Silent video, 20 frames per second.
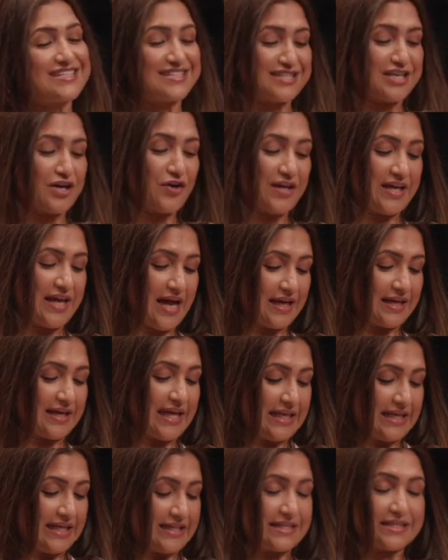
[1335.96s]
So,
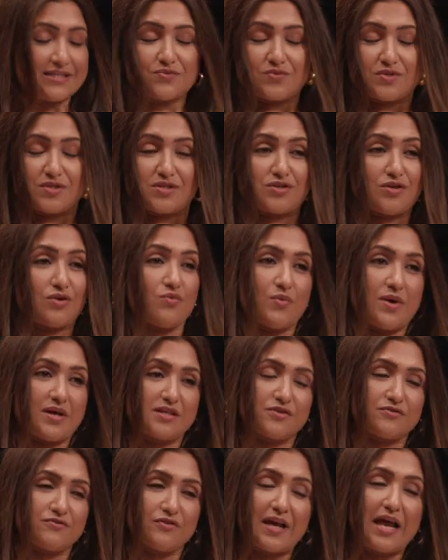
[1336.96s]
Kelly, this was so
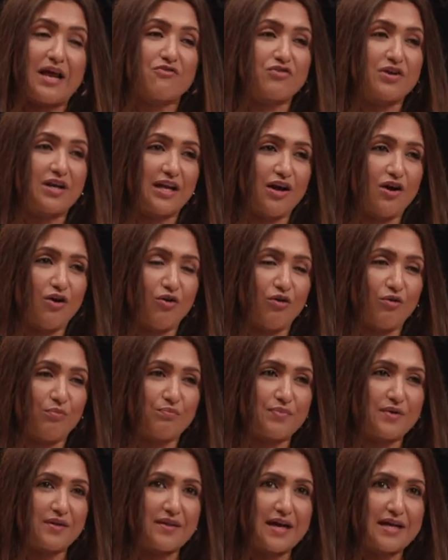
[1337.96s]
wonderful. I really
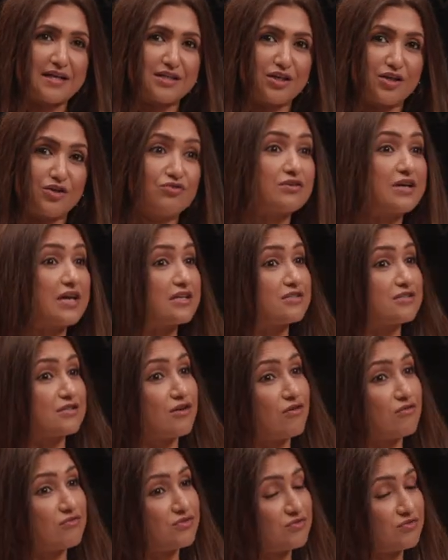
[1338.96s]
hope that you get
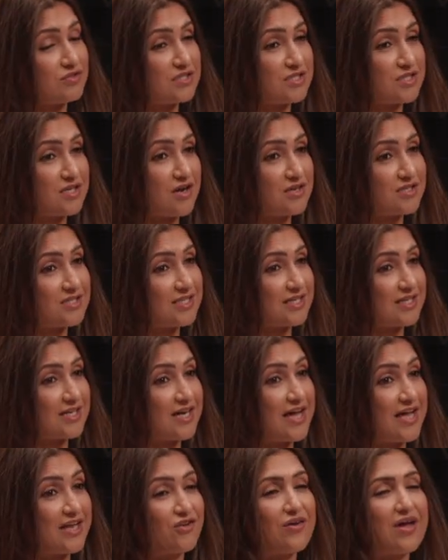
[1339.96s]
to go to
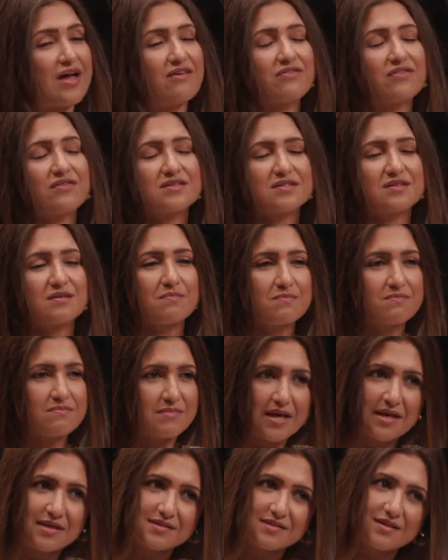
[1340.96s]
Antarctica and you have this
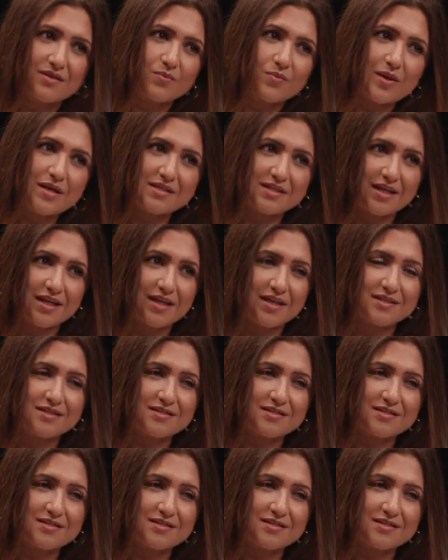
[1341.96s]
amazing wedding